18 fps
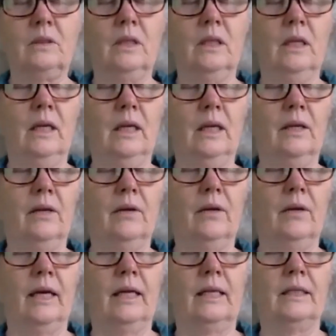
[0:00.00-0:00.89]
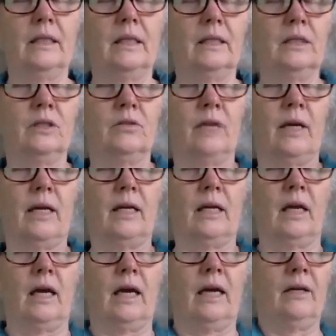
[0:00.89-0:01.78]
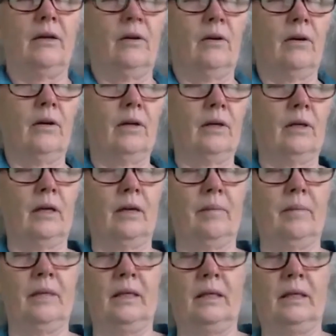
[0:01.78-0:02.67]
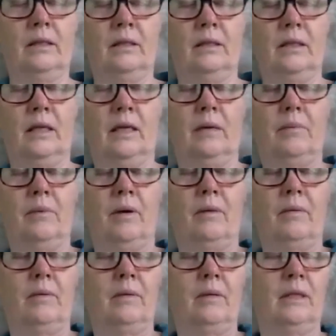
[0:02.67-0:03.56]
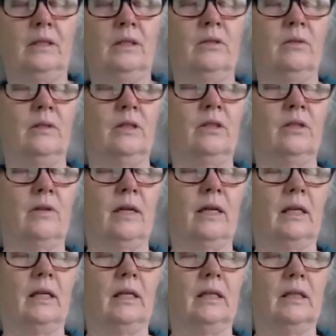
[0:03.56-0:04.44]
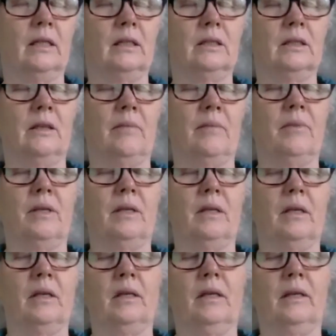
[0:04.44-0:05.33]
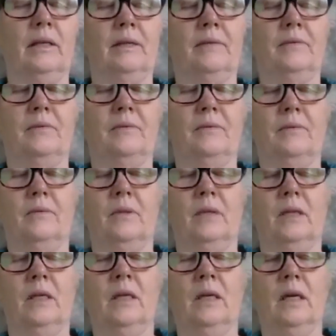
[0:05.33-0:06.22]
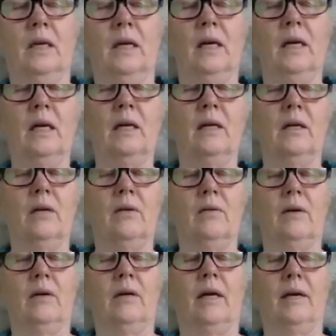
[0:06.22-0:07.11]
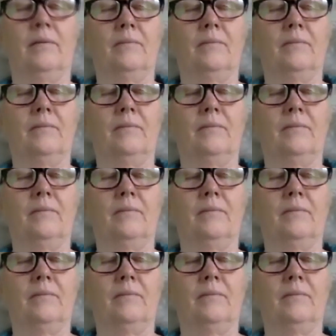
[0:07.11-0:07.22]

either as a straight line or coming, yeah, probably, let's do a straight something. Oh. And, okay.